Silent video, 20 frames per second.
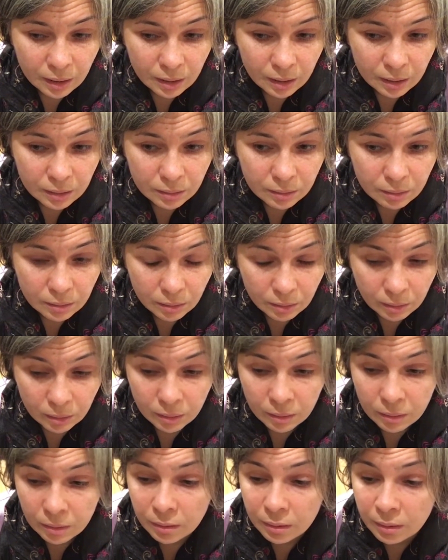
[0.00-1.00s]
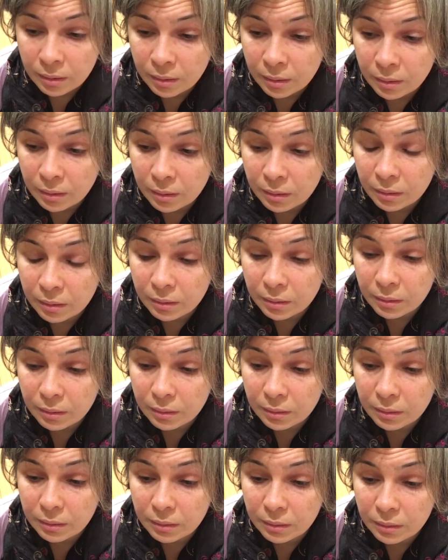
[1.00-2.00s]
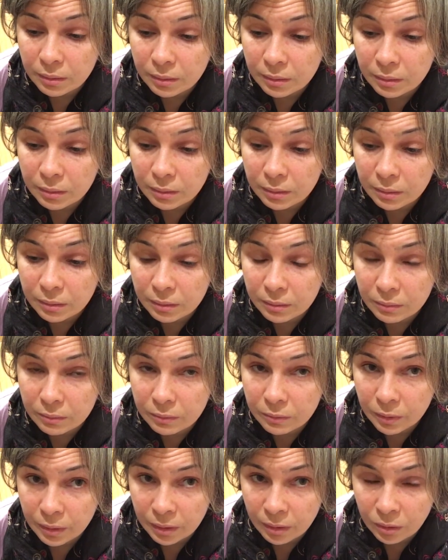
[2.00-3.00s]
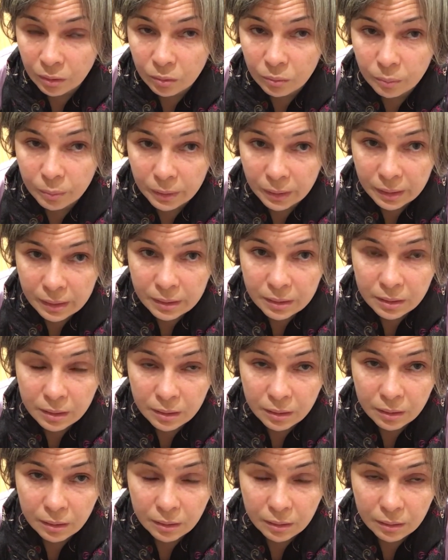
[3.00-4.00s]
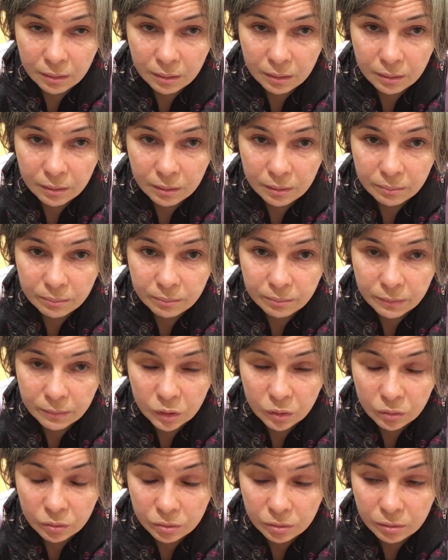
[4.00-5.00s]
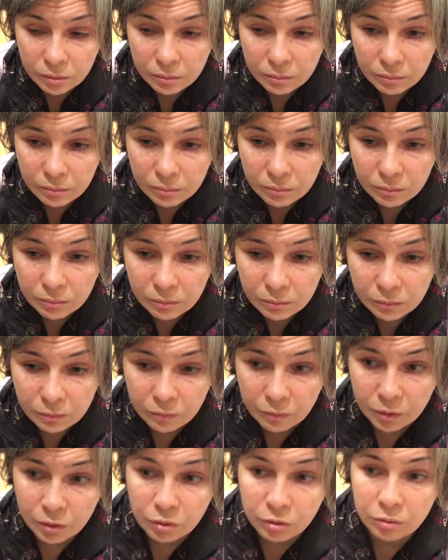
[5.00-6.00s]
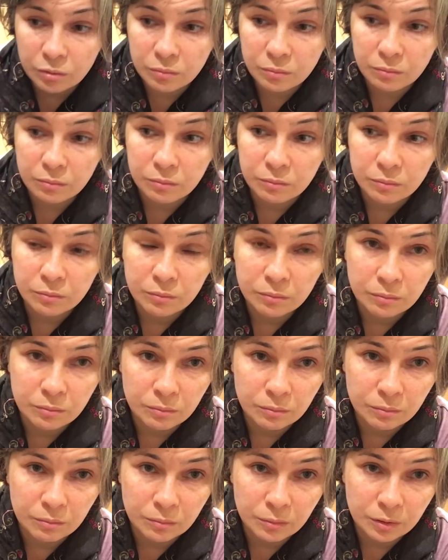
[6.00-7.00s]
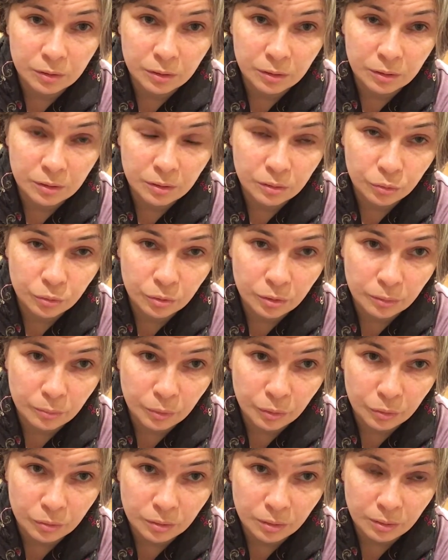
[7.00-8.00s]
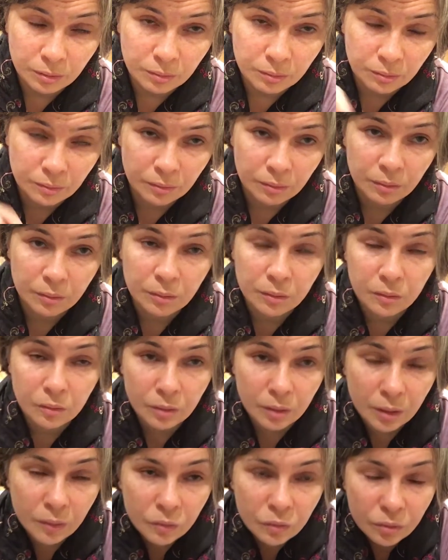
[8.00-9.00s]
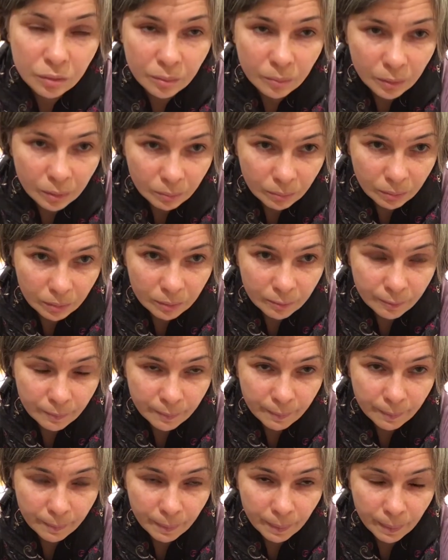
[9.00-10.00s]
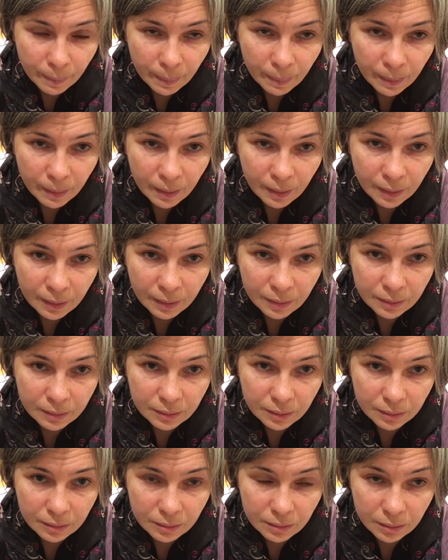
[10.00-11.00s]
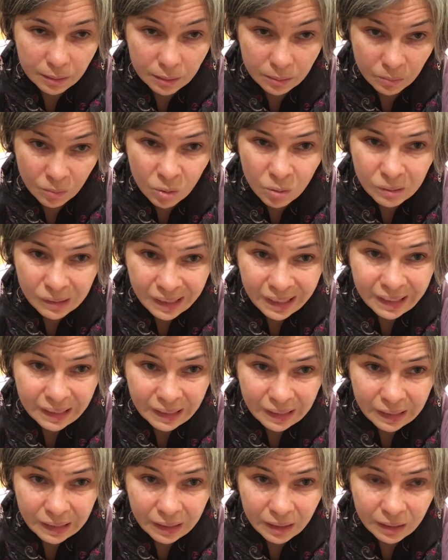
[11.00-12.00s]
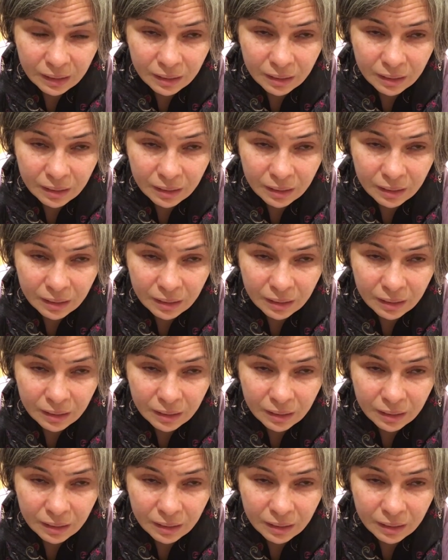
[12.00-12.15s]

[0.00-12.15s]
So, uh, when you're planting uh, rose, which is this rooted beauty, you have to remember that's it's more likely